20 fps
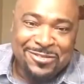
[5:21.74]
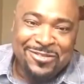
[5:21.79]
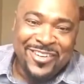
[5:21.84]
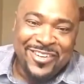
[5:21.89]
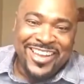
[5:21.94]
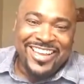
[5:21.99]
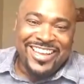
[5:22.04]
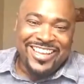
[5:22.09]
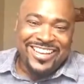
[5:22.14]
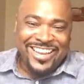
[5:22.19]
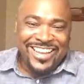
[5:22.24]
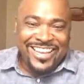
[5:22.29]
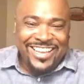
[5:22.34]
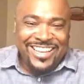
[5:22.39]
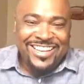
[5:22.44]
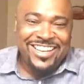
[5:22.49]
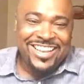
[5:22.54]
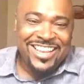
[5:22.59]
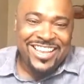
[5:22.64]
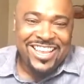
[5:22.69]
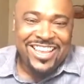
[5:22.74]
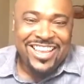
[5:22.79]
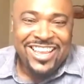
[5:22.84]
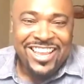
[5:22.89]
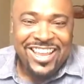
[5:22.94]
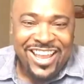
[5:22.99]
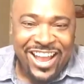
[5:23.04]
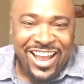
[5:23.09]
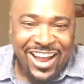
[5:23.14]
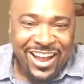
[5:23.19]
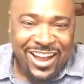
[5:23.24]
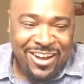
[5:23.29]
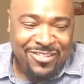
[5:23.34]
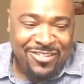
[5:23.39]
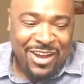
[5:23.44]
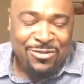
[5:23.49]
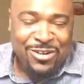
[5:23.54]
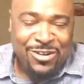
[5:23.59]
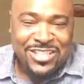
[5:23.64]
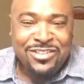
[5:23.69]
man, and um,
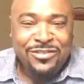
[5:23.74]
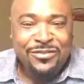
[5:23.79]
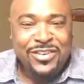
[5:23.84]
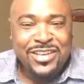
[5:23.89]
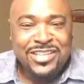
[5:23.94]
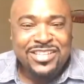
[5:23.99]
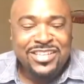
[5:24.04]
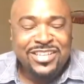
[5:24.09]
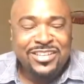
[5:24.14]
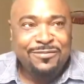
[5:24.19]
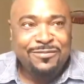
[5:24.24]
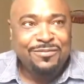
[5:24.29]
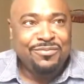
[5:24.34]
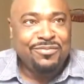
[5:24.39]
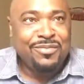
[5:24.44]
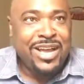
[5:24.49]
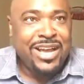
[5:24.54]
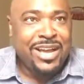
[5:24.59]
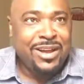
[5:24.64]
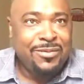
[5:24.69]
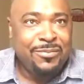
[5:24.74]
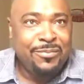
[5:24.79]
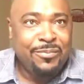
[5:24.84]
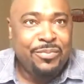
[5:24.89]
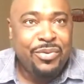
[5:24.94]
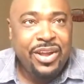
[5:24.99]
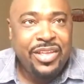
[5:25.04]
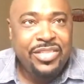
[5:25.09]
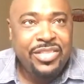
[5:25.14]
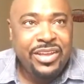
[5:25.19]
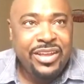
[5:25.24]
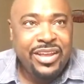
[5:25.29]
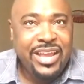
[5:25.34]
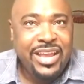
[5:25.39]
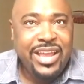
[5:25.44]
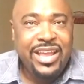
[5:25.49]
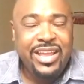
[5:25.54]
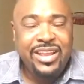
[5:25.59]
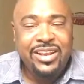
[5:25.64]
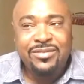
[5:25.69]
I went to visit my brother
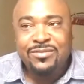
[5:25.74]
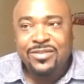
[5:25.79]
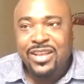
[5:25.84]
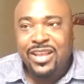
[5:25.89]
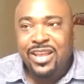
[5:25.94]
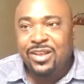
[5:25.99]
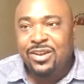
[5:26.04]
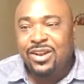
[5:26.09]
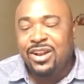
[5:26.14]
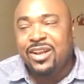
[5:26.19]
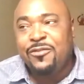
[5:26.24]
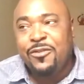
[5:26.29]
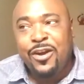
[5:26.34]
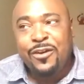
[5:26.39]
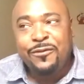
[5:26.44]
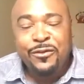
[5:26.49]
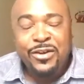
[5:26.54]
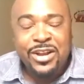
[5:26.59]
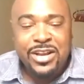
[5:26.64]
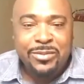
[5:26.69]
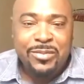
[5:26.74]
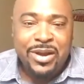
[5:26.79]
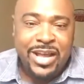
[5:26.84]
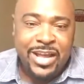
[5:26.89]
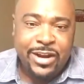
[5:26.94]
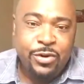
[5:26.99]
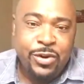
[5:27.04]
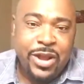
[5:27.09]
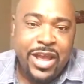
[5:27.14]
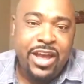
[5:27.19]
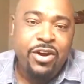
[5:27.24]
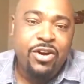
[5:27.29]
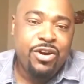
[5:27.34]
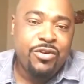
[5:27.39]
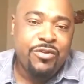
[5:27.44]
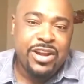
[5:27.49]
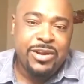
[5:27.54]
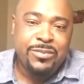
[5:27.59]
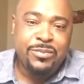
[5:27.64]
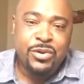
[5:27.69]
and and a, a, friend of mine who had
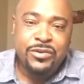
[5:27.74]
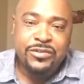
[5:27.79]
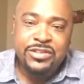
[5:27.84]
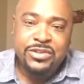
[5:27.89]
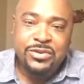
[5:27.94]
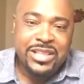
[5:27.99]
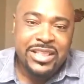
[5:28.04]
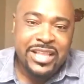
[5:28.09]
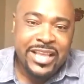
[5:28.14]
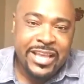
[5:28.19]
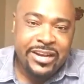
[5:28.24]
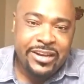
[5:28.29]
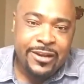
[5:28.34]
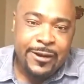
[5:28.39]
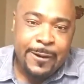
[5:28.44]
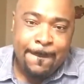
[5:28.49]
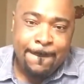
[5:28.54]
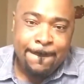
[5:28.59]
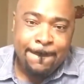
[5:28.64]
already moved to Atlanta,